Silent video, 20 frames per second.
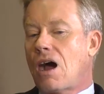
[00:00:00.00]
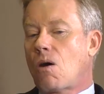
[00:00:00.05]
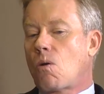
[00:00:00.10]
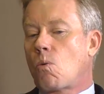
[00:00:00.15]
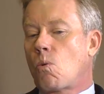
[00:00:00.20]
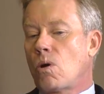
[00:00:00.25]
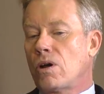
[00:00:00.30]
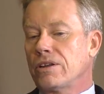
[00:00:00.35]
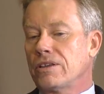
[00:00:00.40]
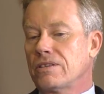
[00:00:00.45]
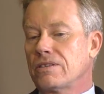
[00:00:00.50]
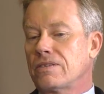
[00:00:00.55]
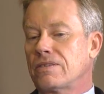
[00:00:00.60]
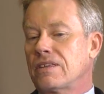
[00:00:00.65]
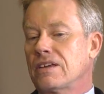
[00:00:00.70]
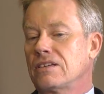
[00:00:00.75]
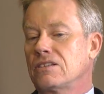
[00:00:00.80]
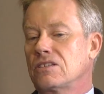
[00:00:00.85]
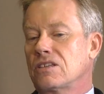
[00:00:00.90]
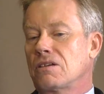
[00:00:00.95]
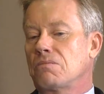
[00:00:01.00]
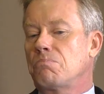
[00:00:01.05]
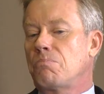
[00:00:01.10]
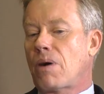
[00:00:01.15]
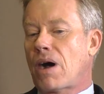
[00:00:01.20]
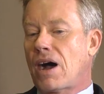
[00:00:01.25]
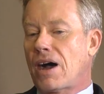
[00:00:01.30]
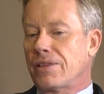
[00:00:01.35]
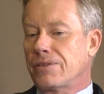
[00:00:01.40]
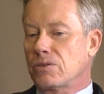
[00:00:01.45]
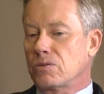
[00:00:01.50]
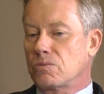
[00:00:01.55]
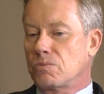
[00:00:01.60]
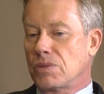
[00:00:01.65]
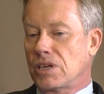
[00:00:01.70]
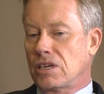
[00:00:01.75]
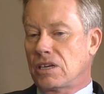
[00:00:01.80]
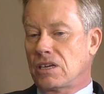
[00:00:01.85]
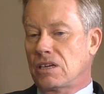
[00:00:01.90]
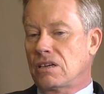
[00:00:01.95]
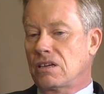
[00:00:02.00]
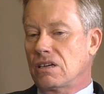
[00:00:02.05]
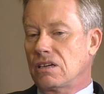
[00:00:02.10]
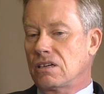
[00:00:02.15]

One of the things that bothered me